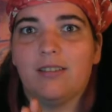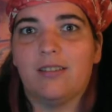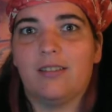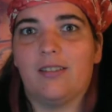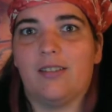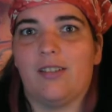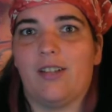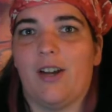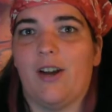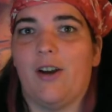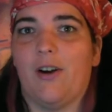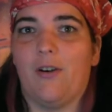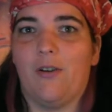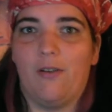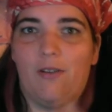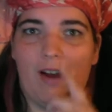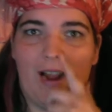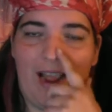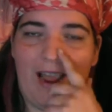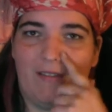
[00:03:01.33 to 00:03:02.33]

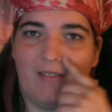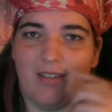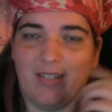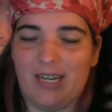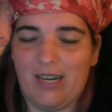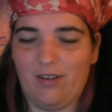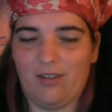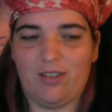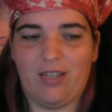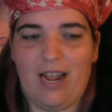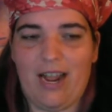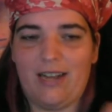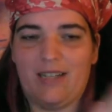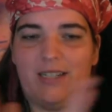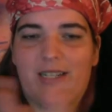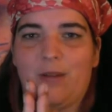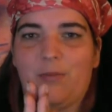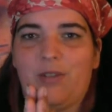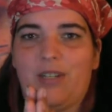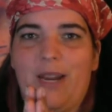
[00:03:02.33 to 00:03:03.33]
So I have the single sides,
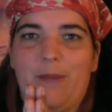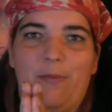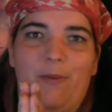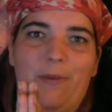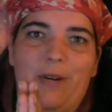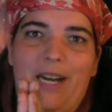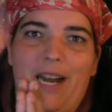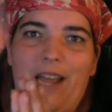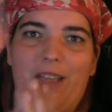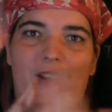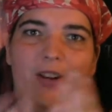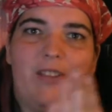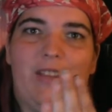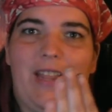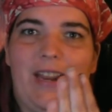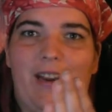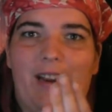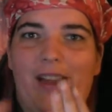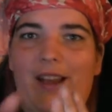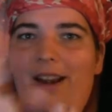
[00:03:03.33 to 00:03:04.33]
double tape them together,
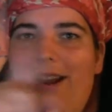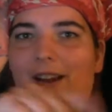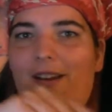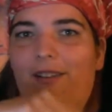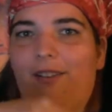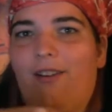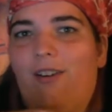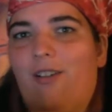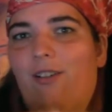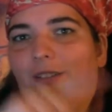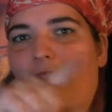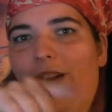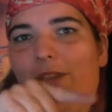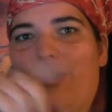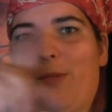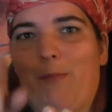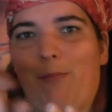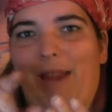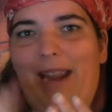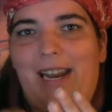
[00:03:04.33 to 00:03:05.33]
then cut out all around
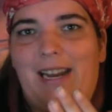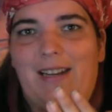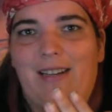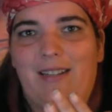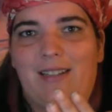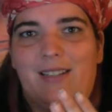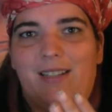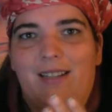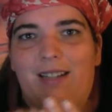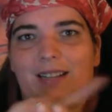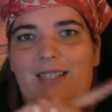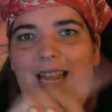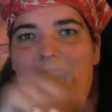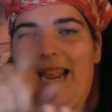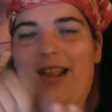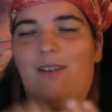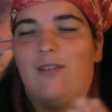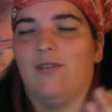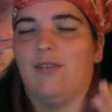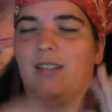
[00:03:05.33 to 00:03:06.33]
the manes and the
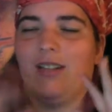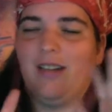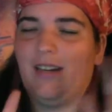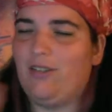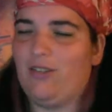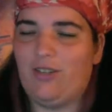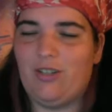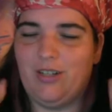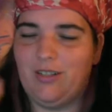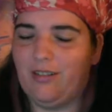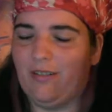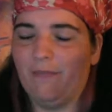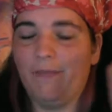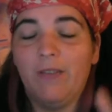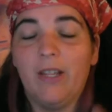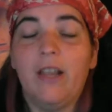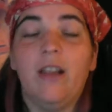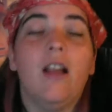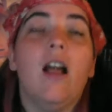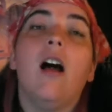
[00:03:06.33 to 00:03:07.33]
tails, and it's
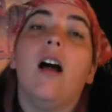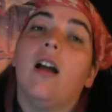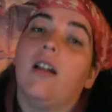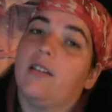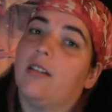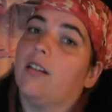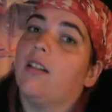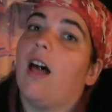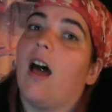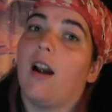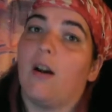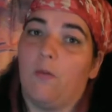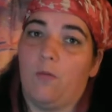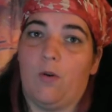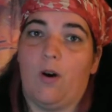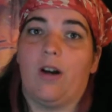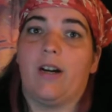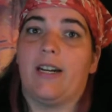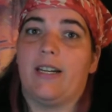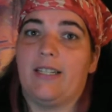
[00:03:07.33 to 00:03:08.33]
a lot of
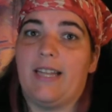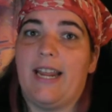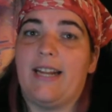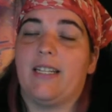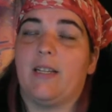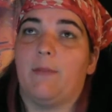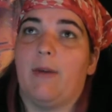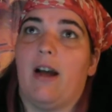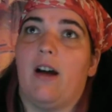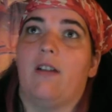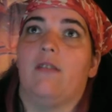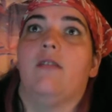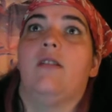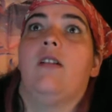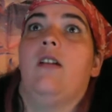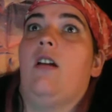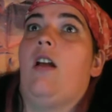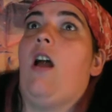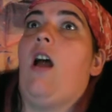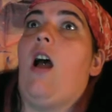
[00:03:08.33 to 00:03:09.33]
work. It takes about,
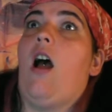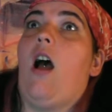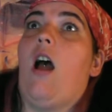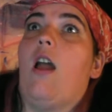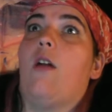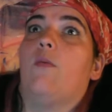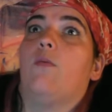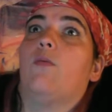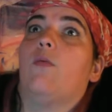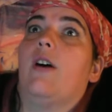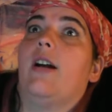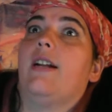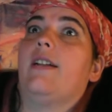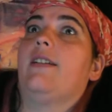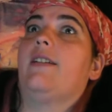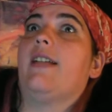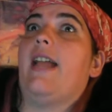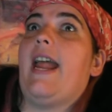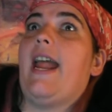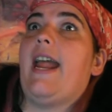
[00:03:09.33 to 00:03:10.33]
I want to
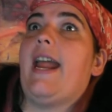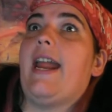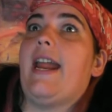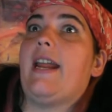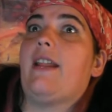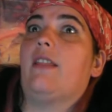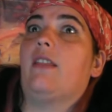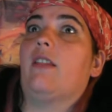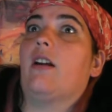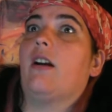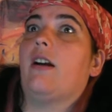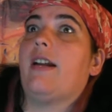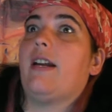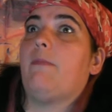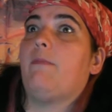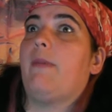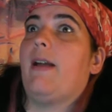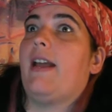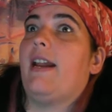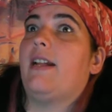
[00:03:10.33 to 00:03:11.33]
say, 30
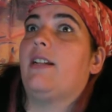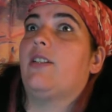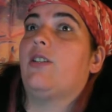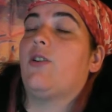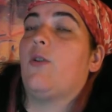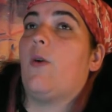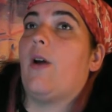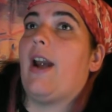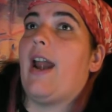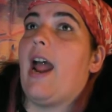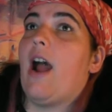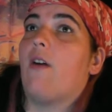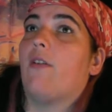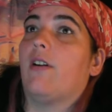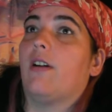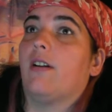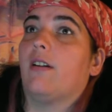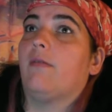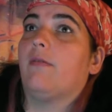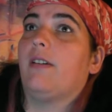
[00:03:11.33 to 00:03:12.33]
minutes to an hour
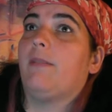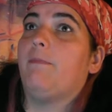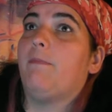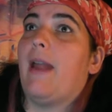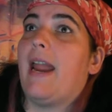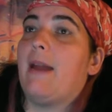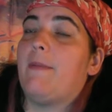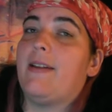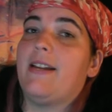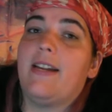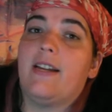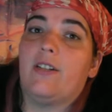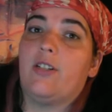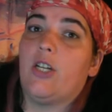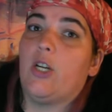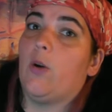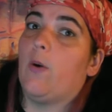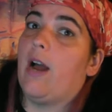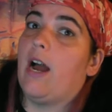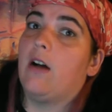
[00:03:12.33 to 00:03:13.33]
to maybe get
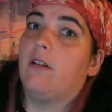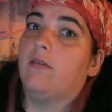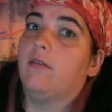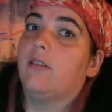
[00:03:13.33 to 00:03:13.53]
2 out.